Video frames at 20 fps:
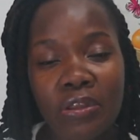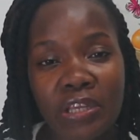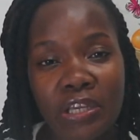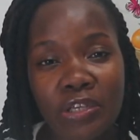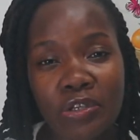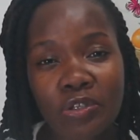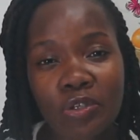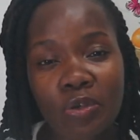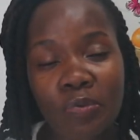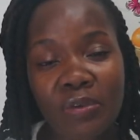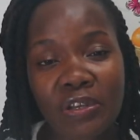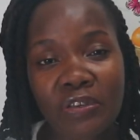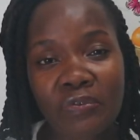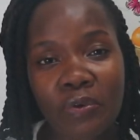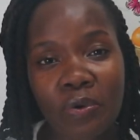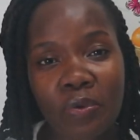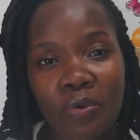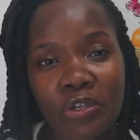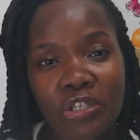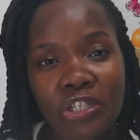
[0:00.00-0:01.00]
Thank you so much
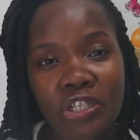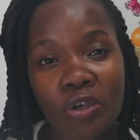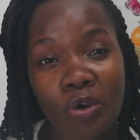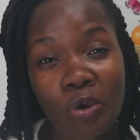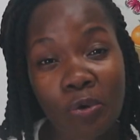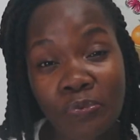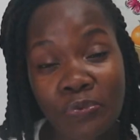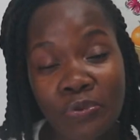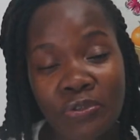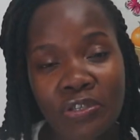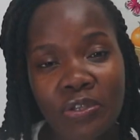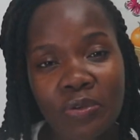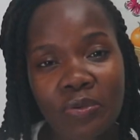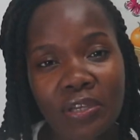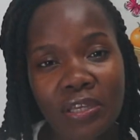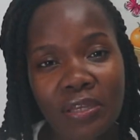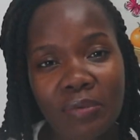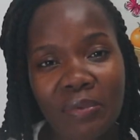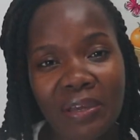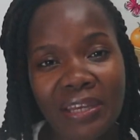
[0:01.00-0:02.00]
for watching. Hope to see you
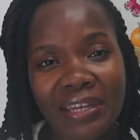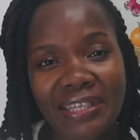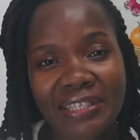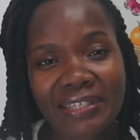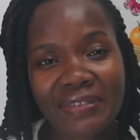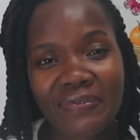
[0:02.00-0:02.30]
in my next